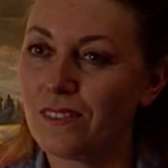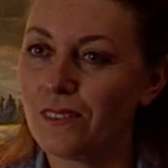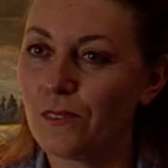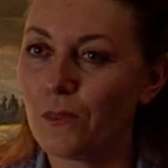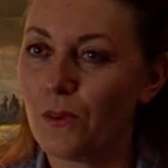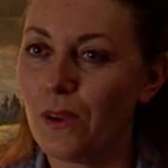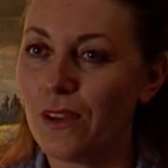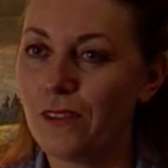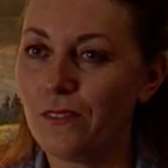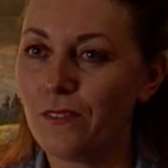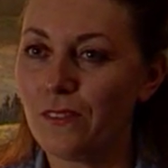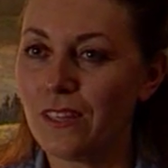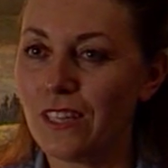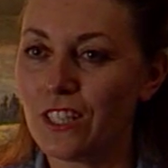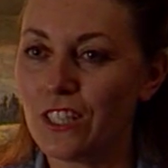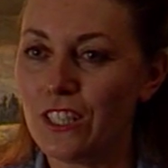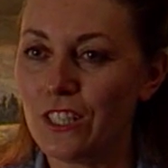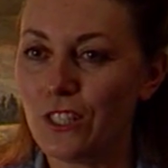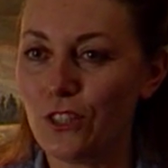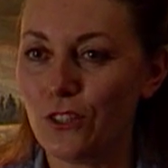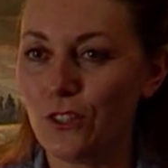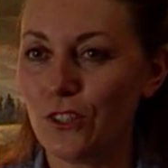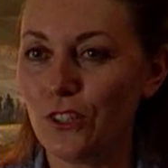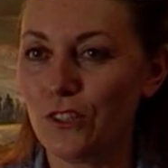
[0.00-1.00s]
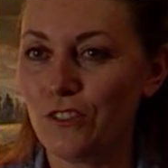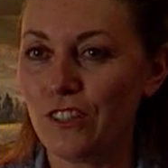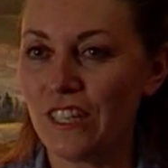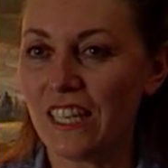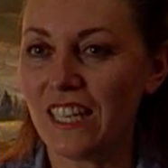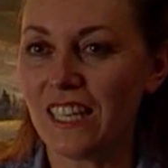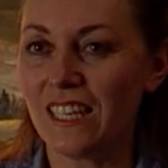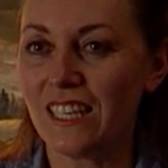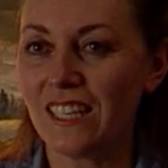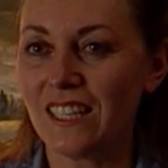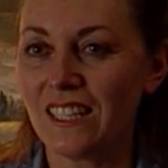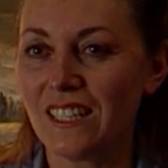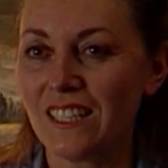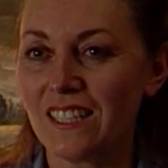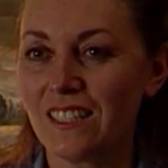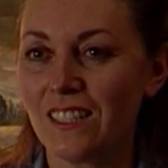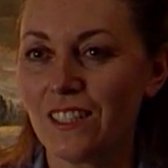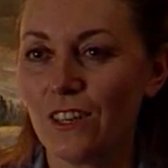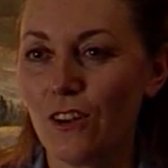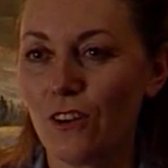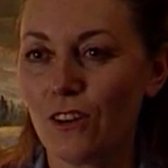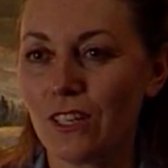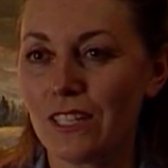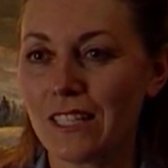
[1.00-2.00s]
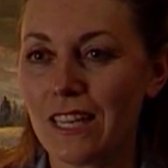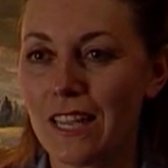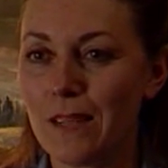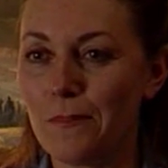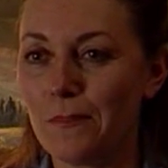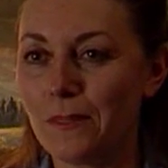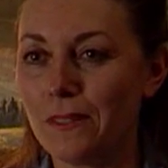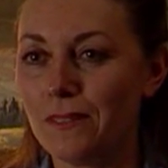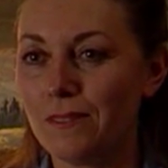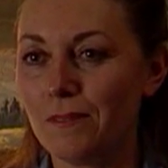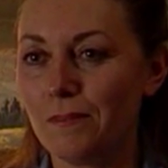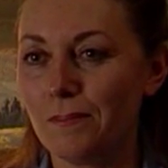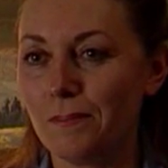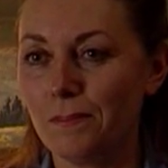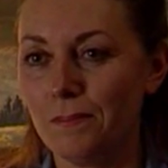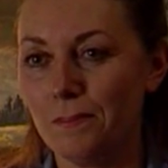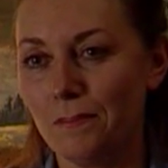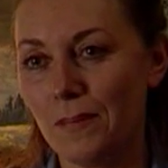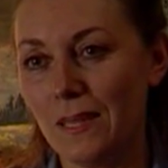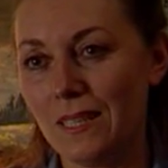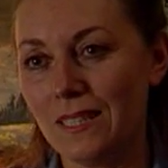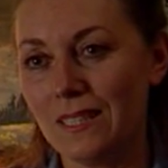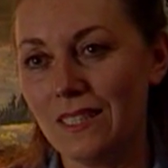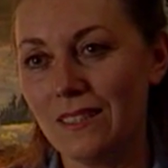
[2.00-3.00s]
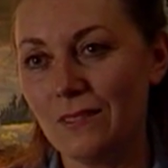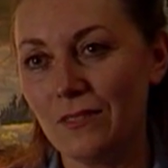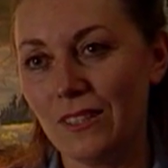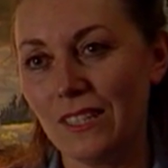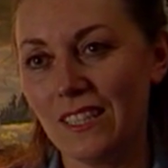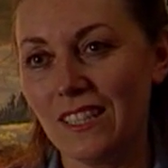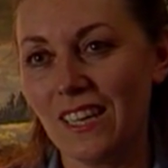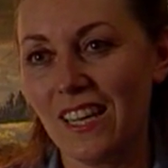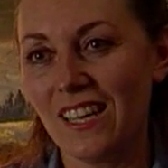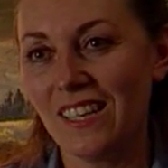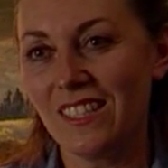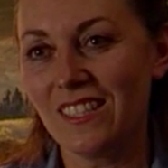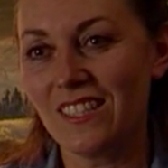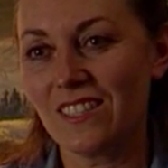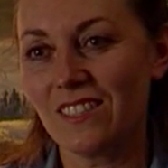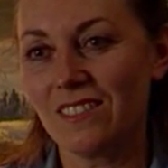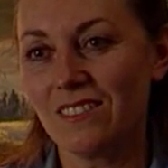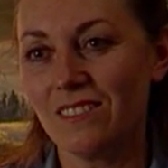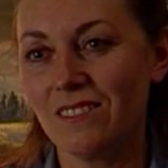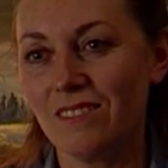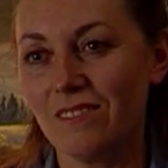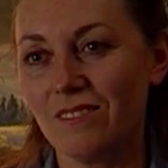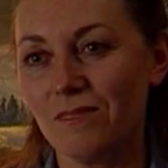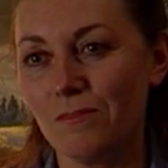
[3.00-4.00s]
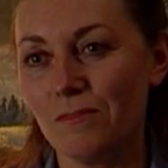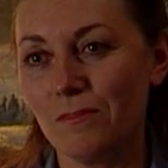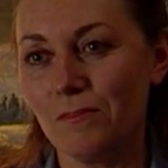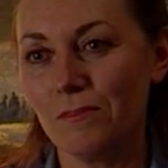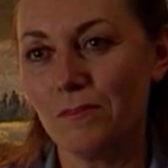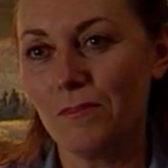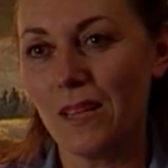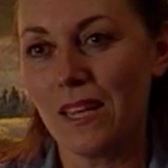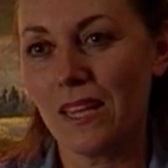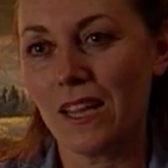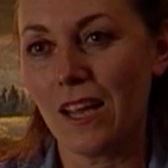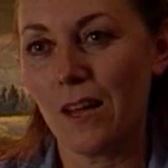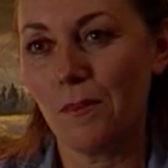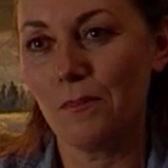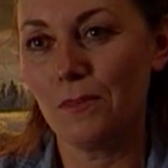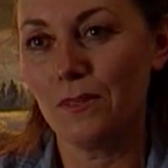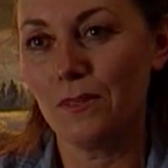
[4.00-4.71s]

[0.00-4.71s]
quite flashy jewellery and long tapered painted fingernails and makeup,